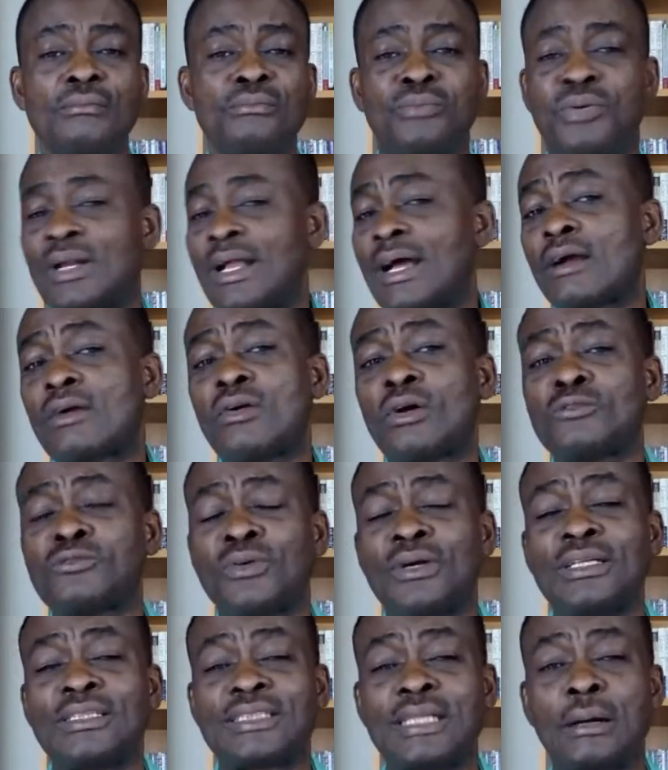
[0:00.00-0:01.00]
Port Harcourt, for
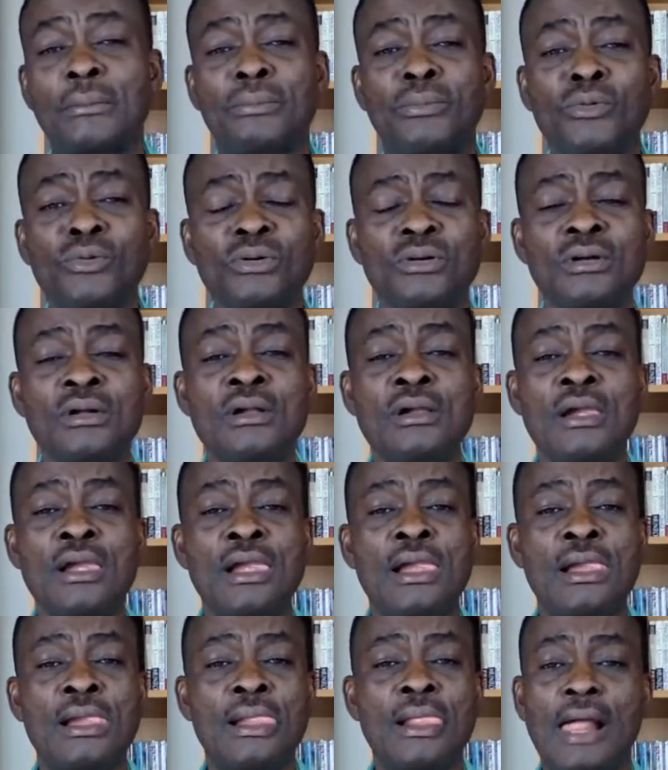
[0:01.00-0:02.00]
example.
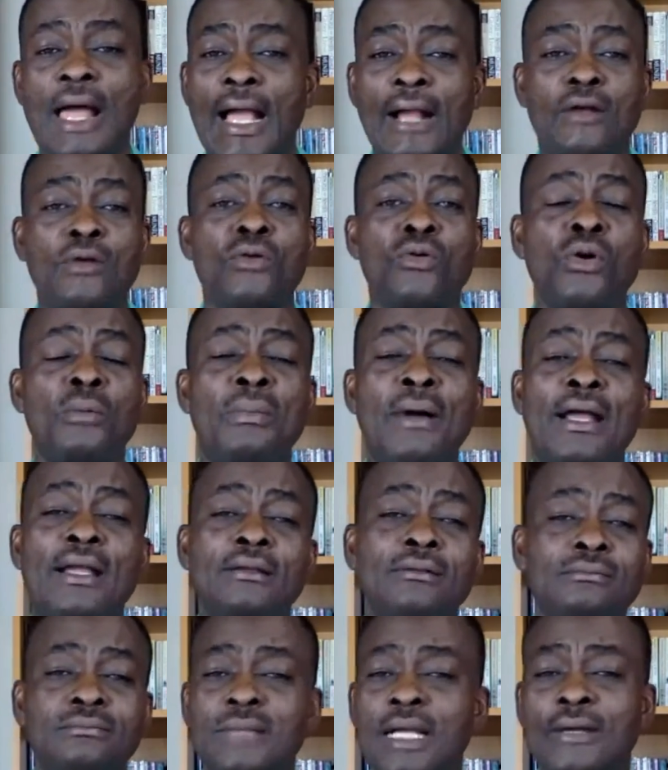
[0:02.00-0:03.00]
I
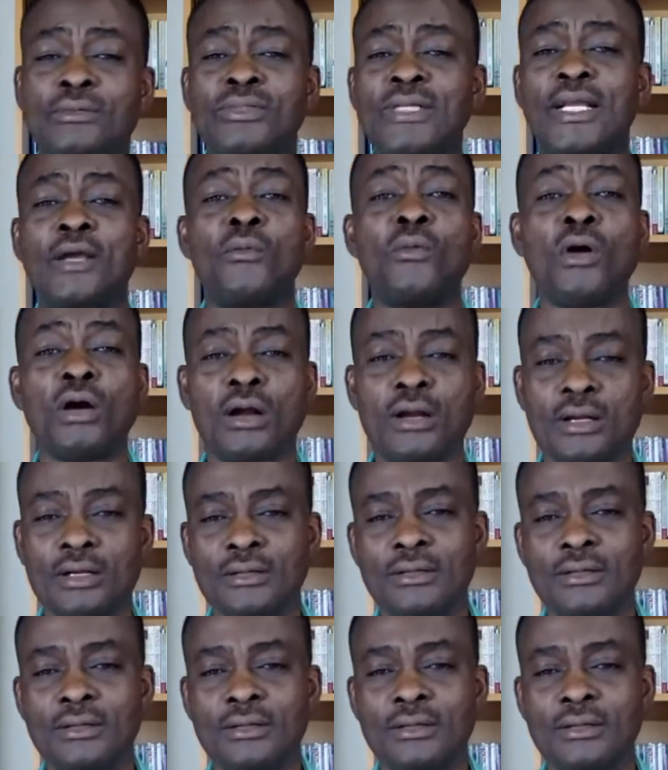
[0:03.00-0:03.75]
could take a walk.